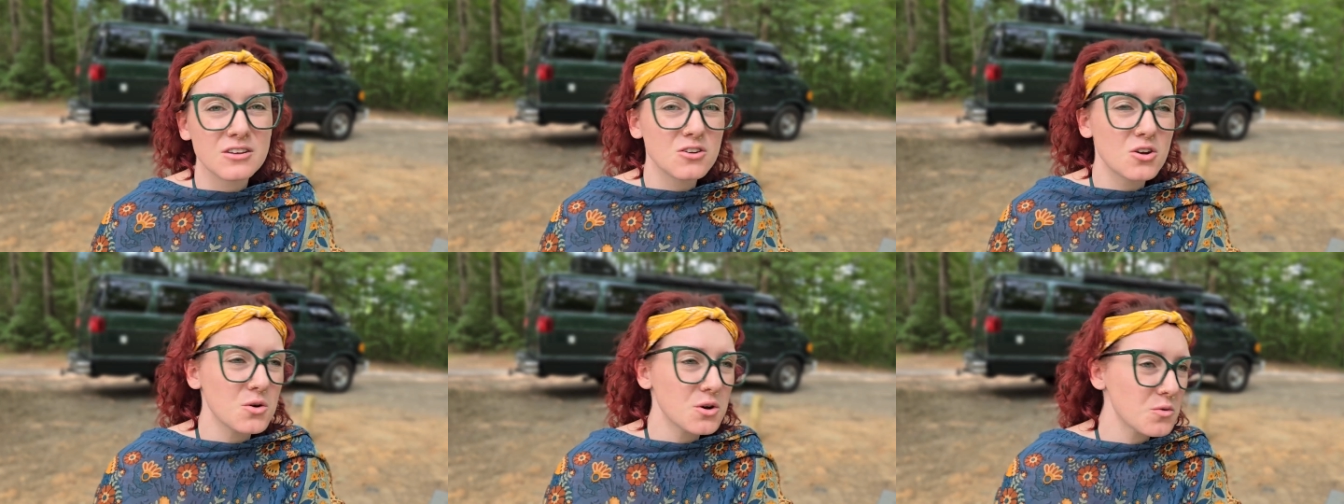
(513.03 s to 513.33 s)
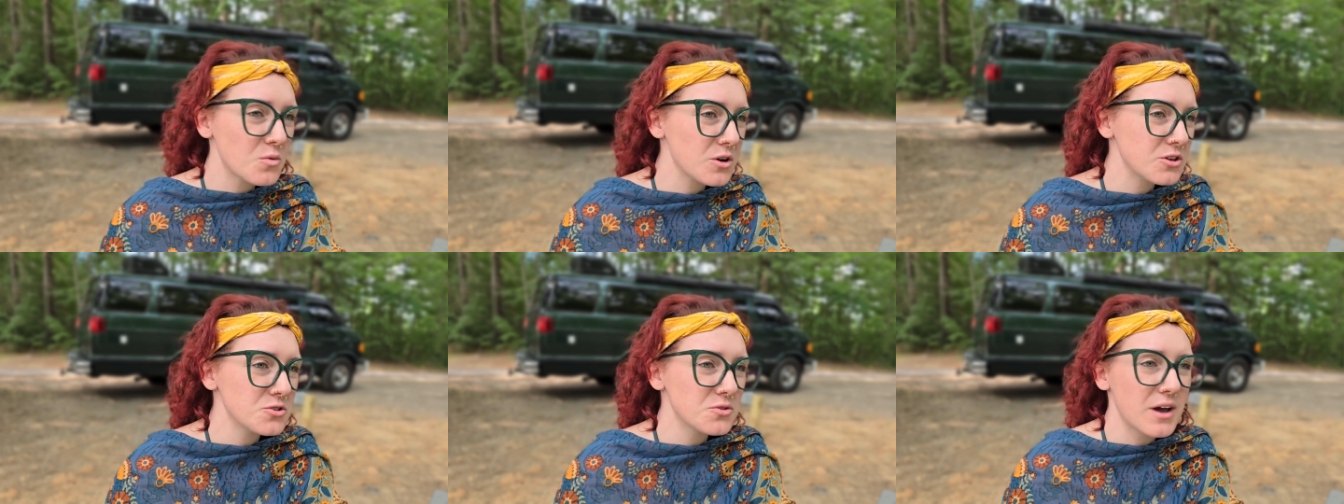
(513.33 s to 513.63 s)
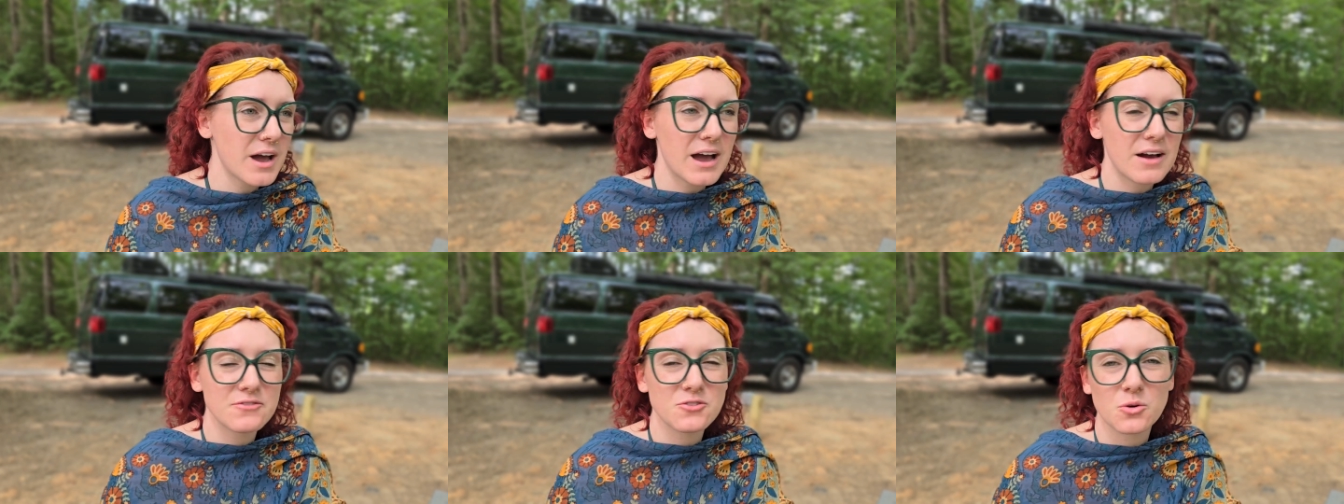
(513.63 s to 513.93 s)
knowing what you
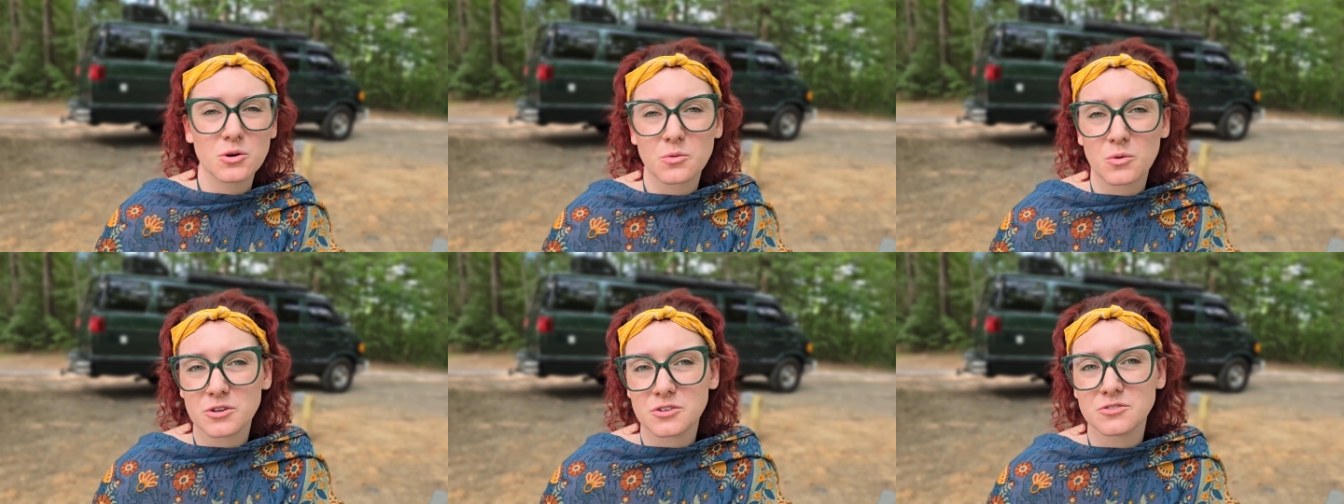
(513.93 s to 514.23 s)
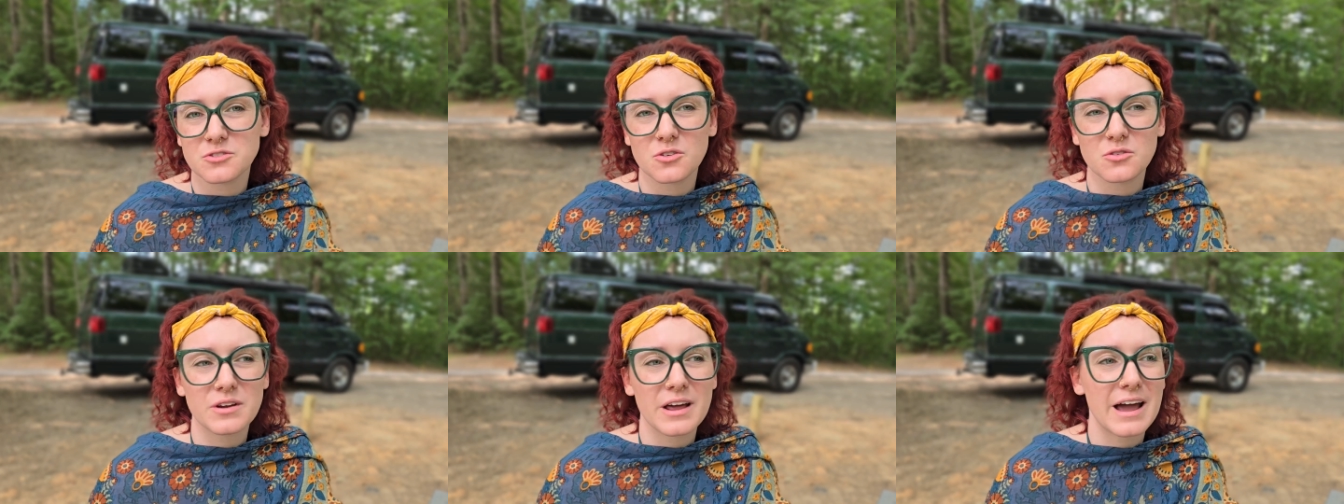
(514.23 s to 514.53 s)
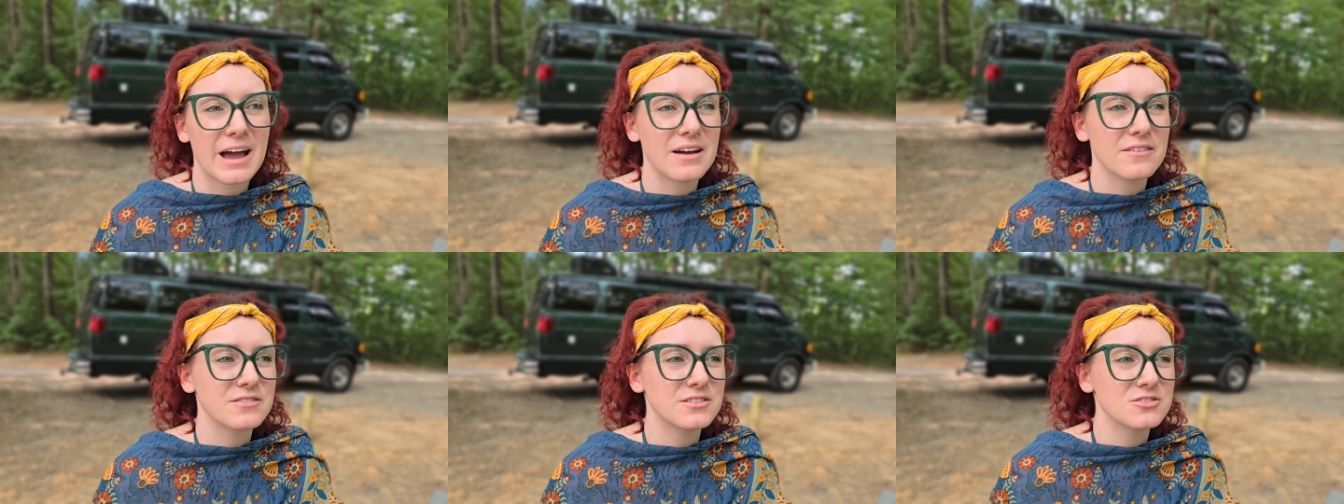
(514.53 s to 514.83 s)
have, knowing what you don't
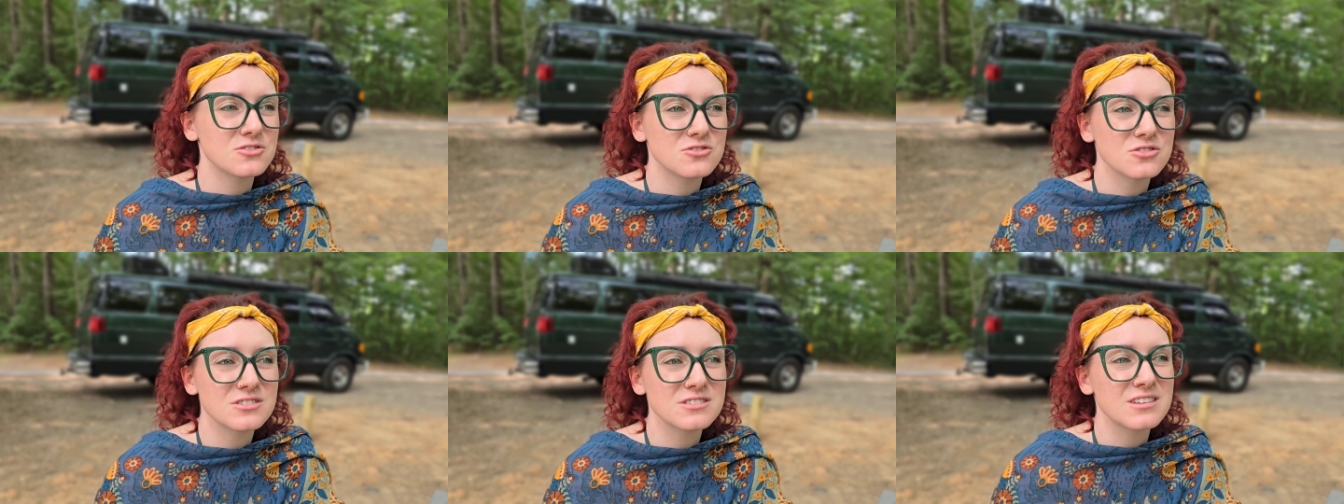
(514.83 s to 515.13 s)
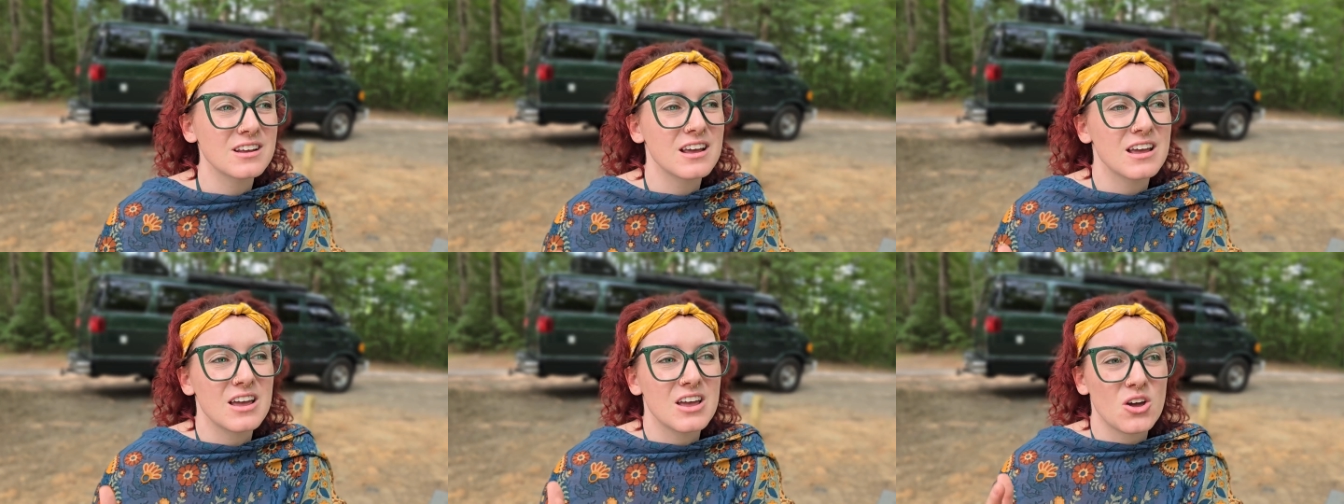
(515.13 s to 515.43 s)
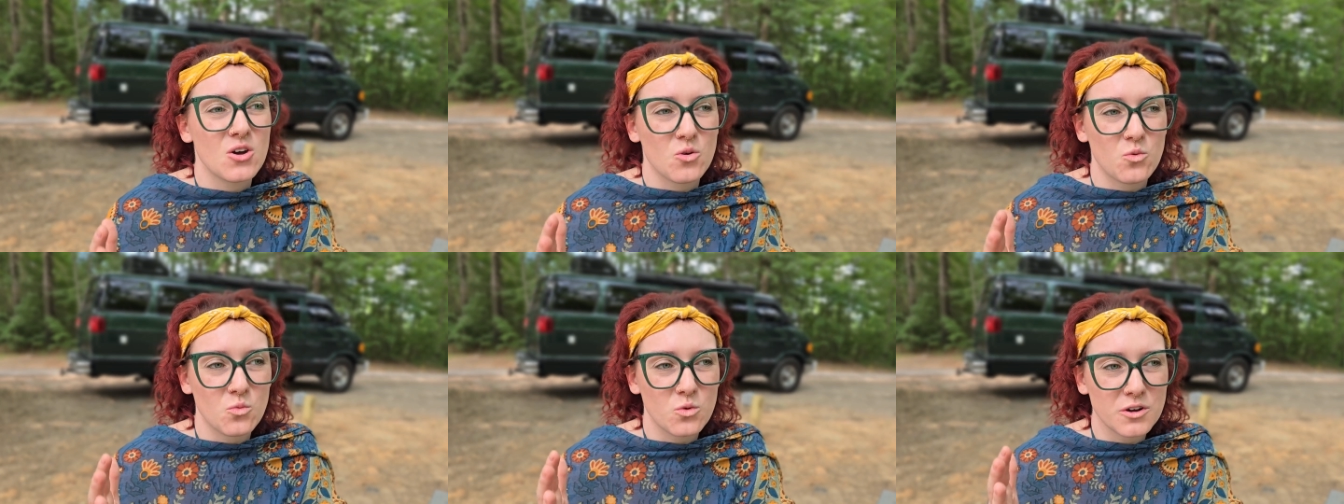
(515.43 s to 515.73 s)
have. It's just
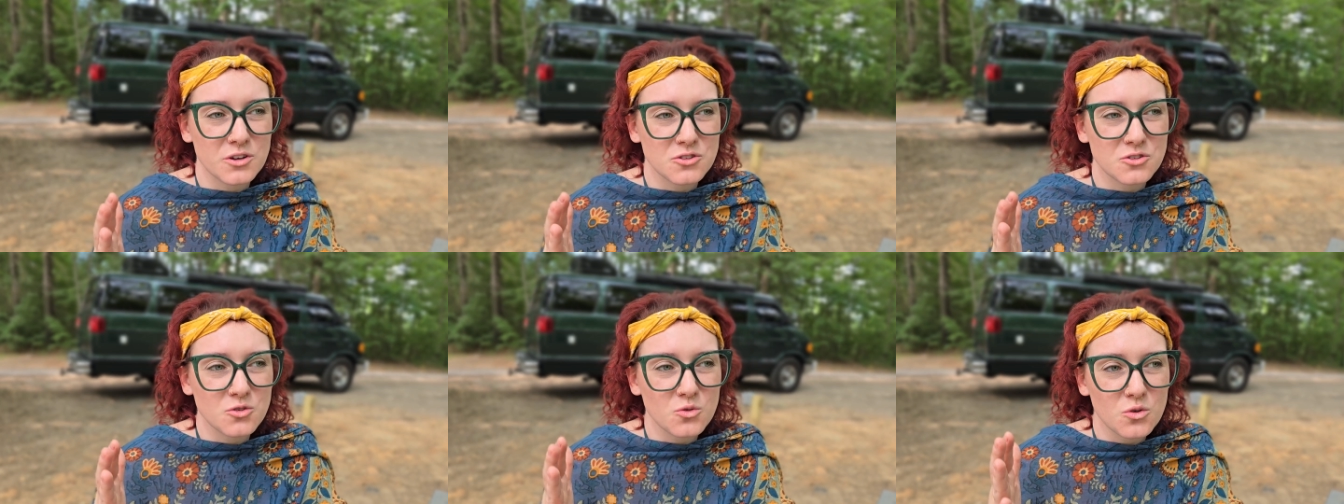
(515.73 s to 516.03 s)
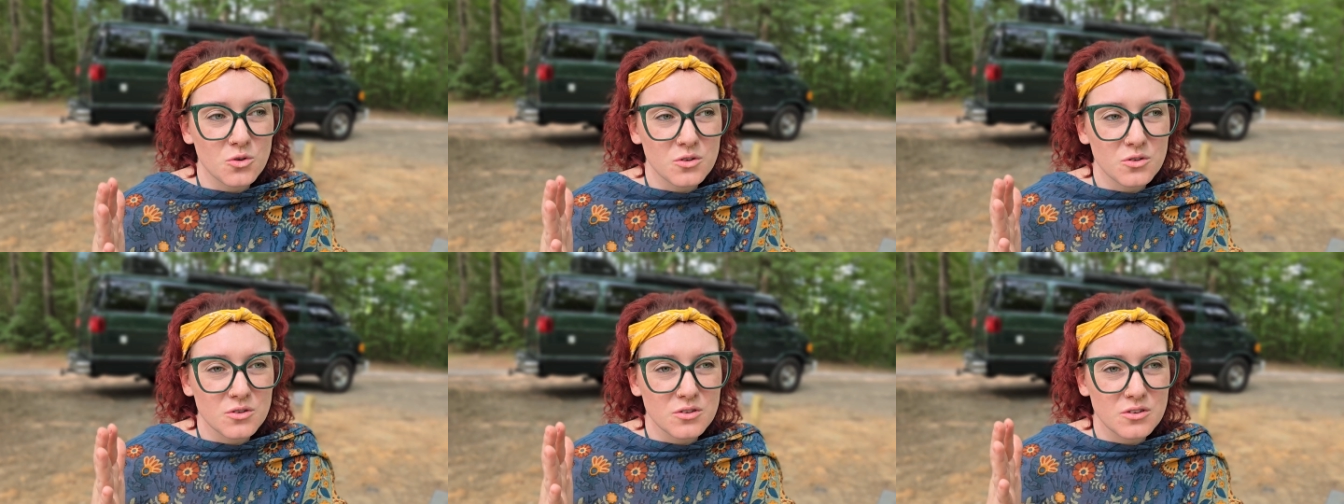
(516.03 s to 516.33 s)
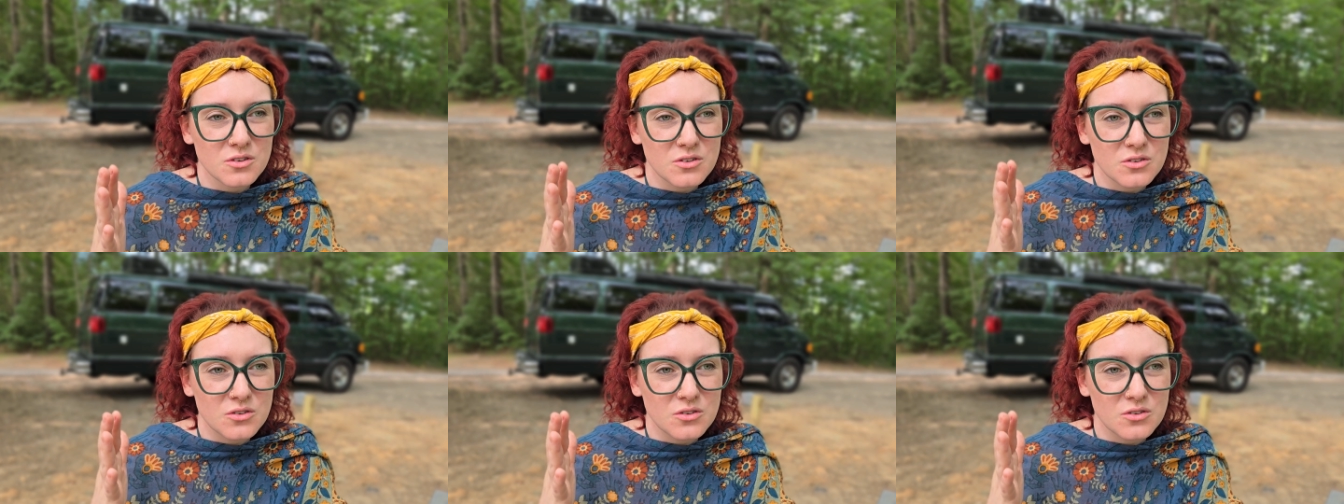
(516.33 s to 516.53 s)
when you're